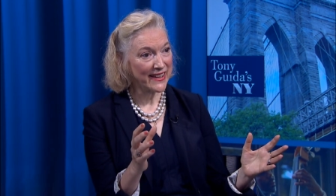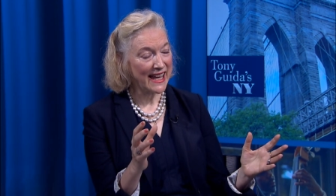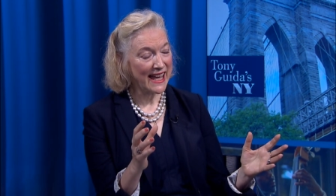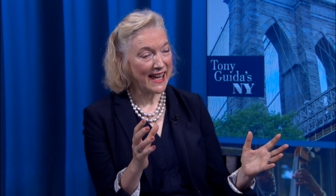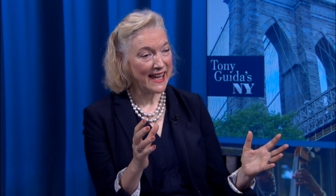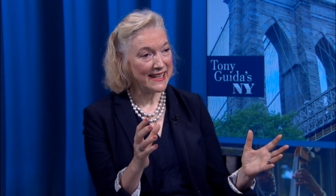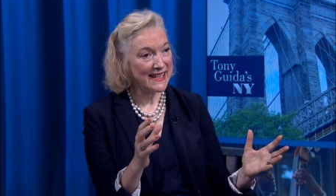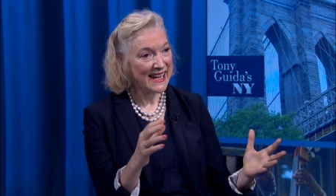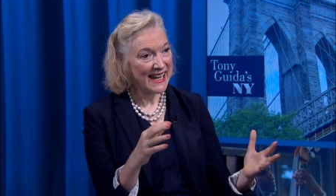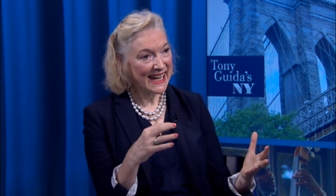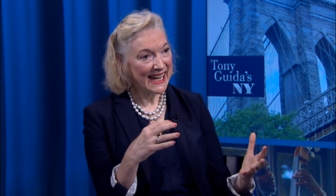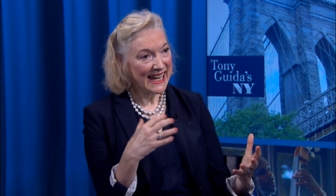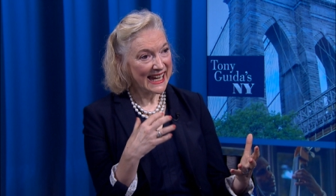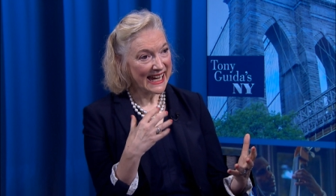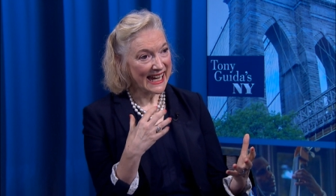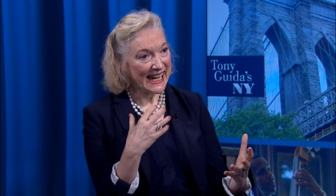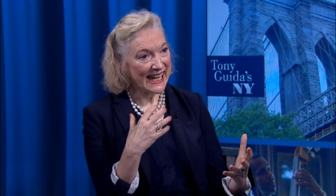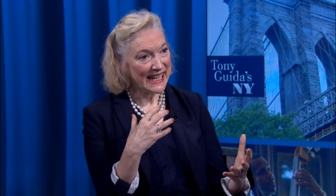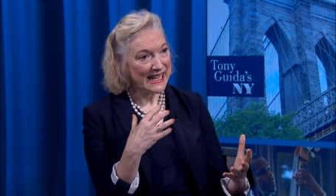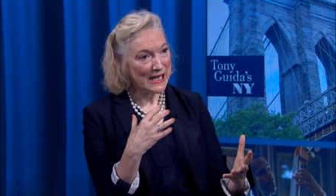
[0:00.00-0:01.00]
And
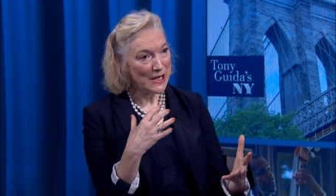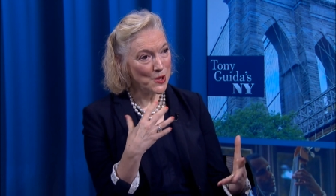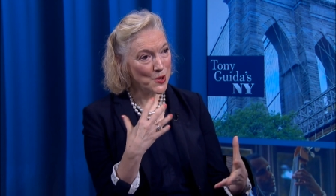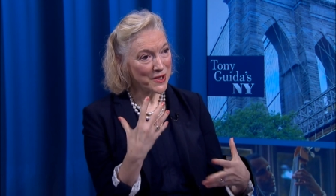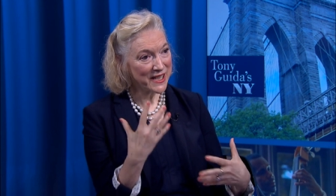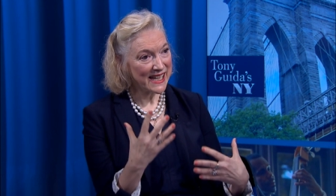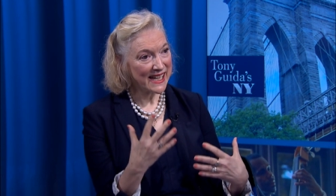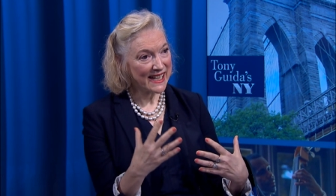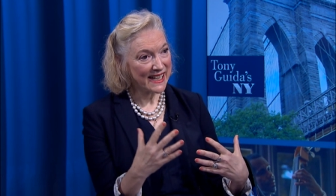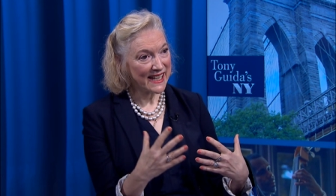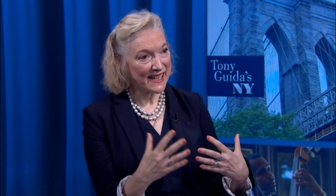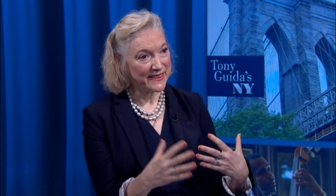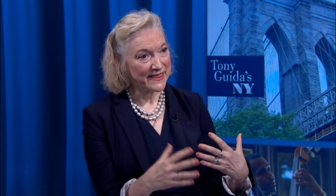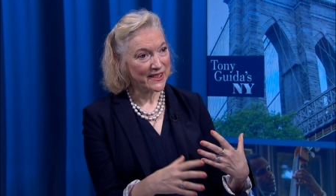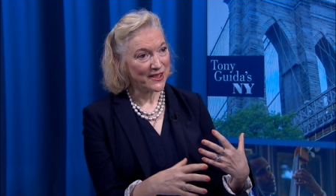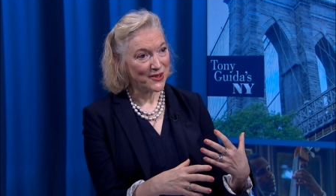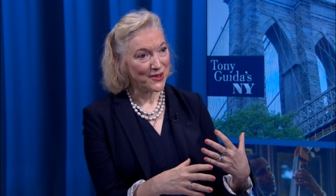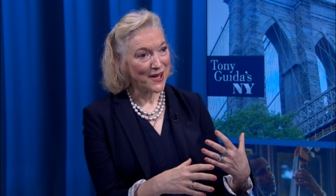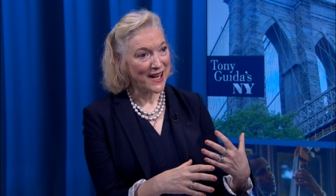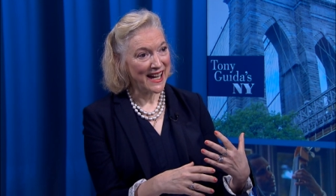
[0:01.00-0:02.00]
in looking at
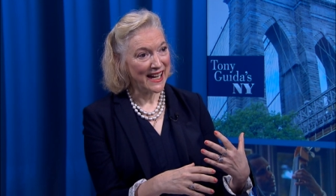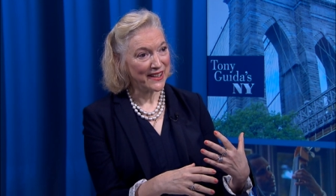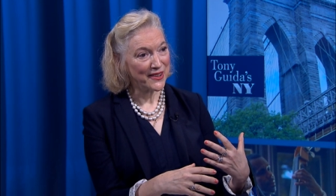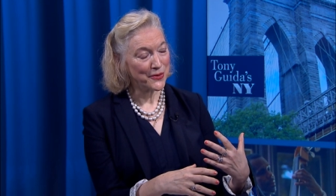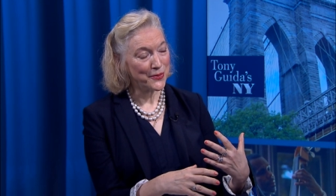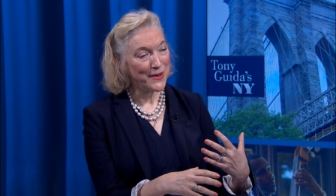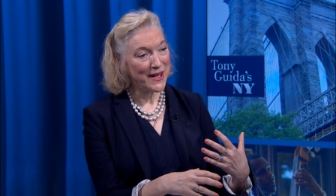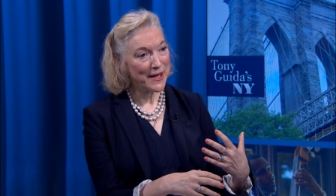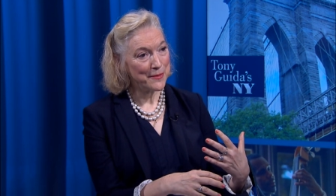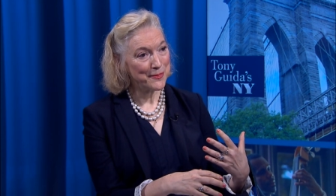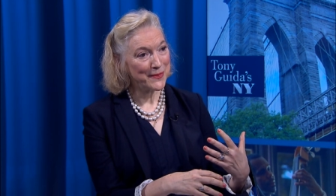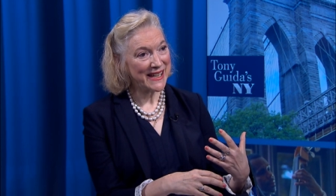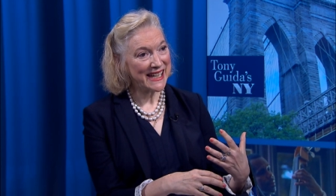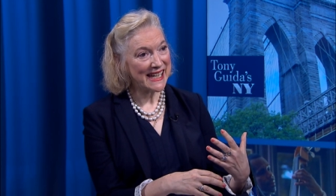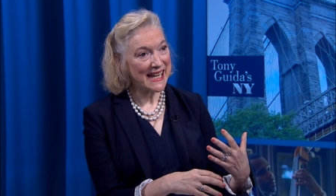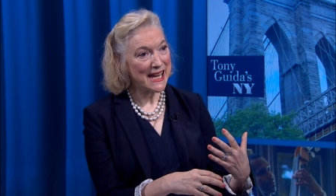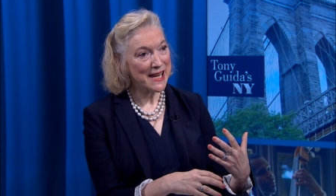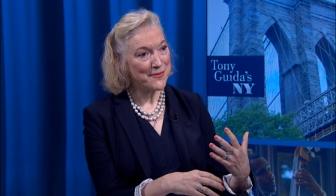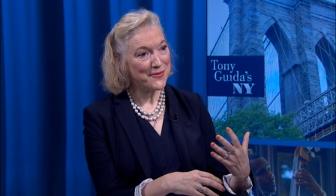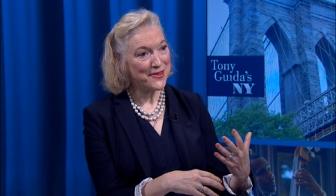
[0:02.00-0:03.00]
the drawings, what
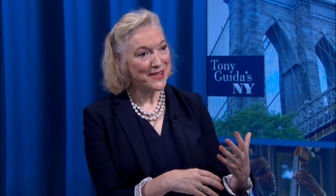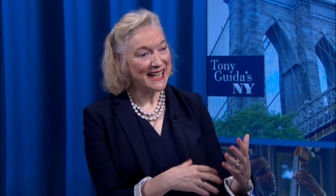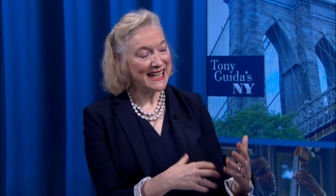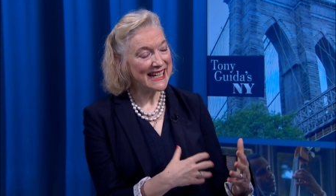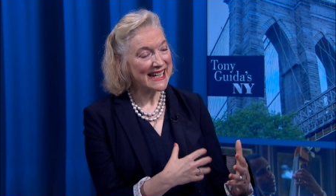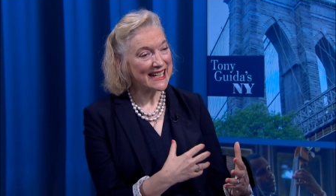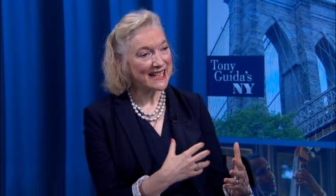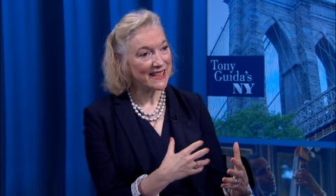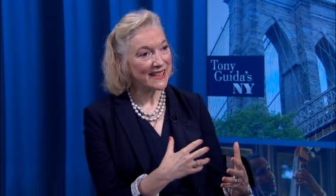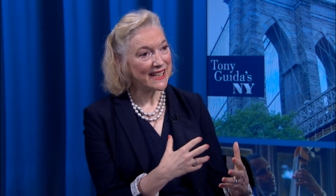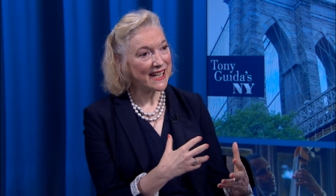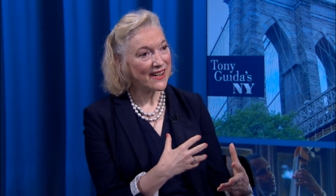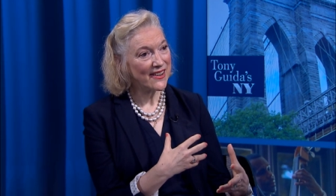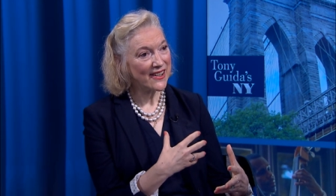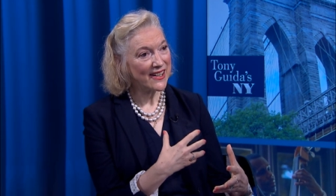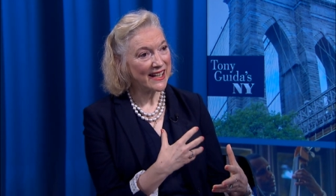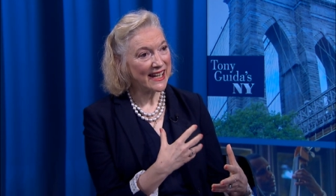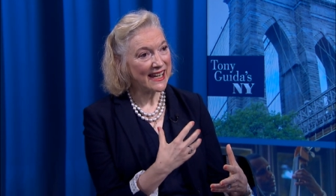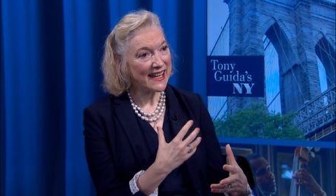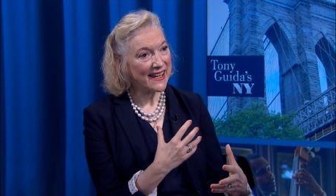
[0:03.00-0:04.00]
became really
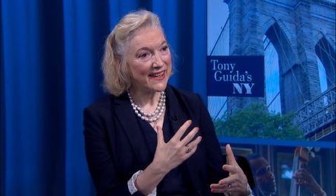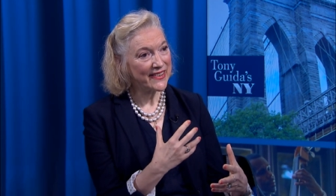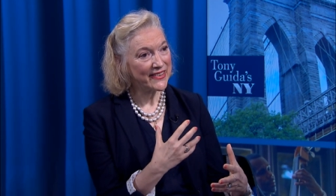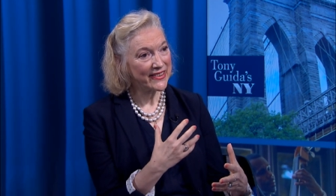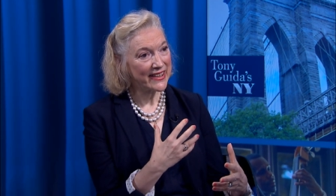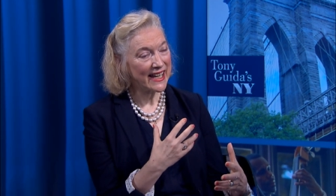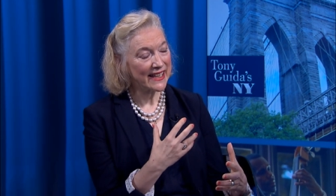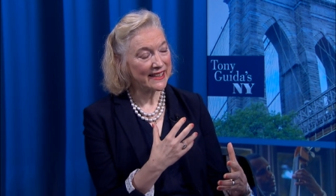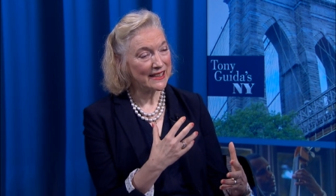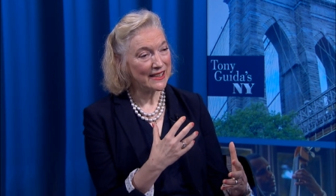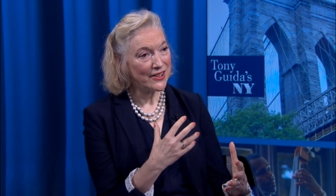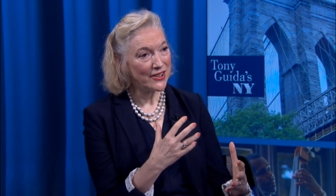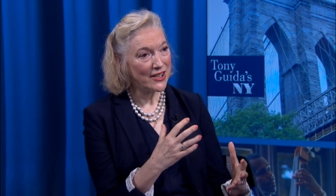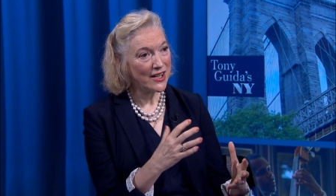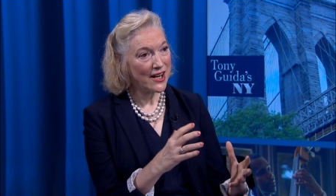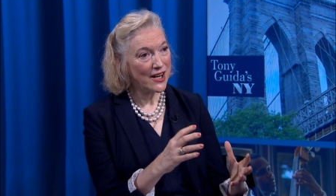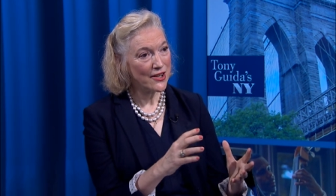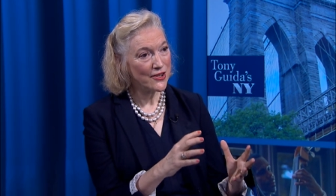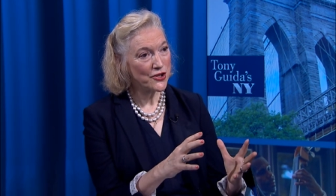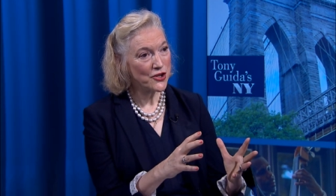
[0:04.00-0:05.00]
clear is that
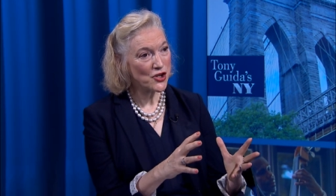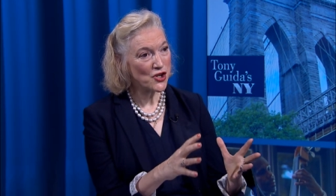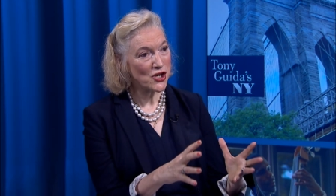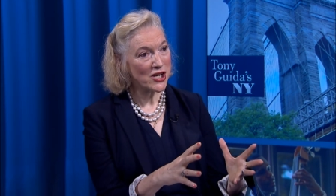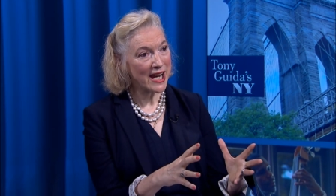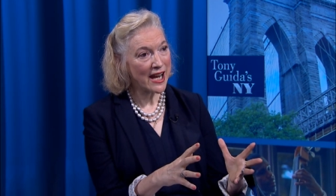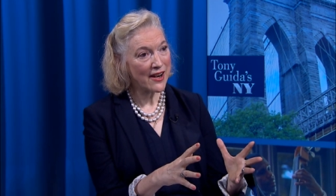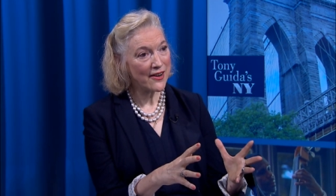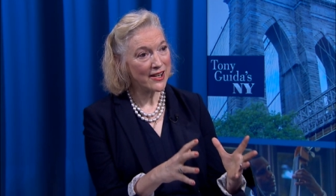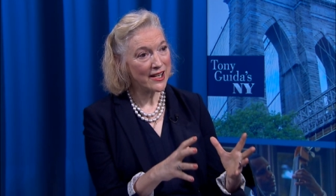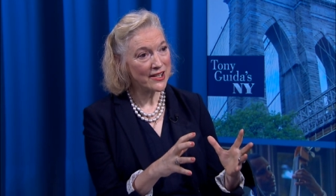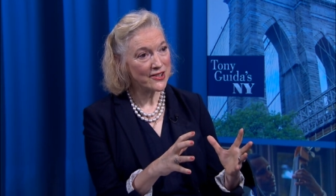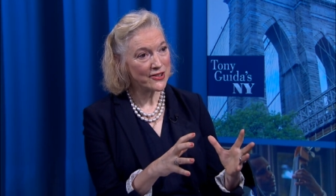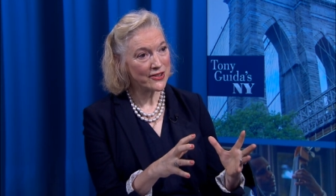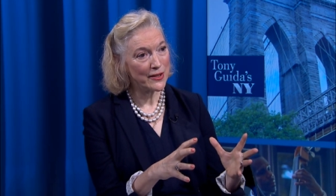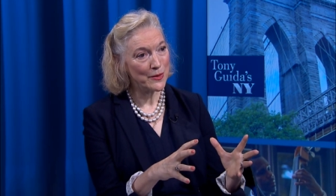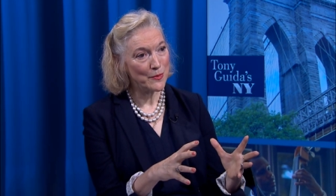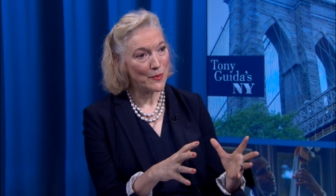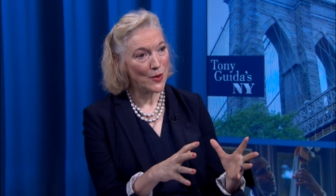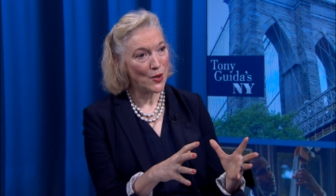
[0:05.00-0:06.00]
Leonardo
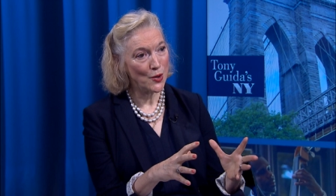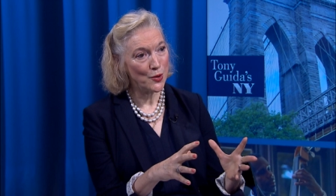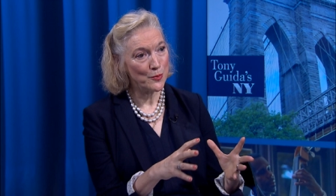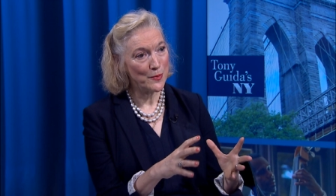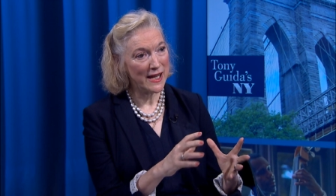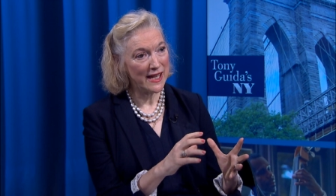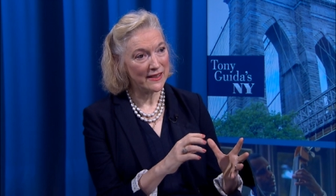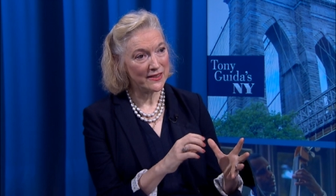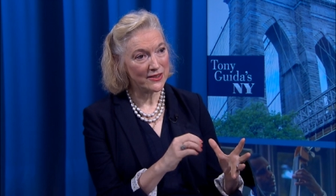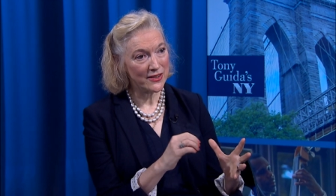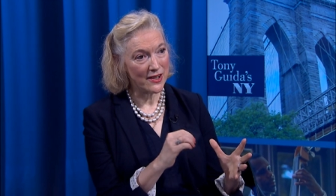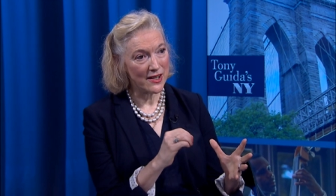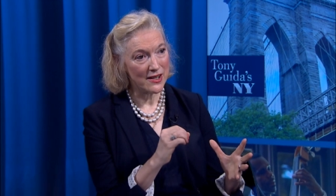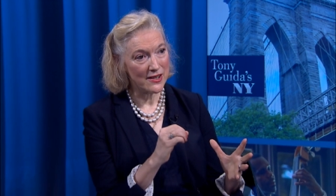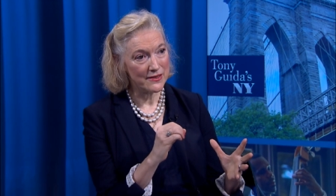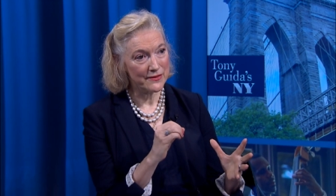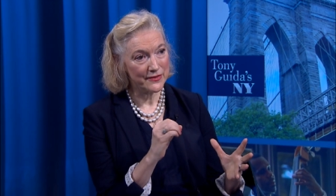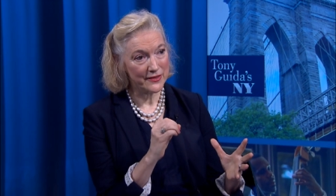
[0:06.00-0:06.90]
cherished the moment of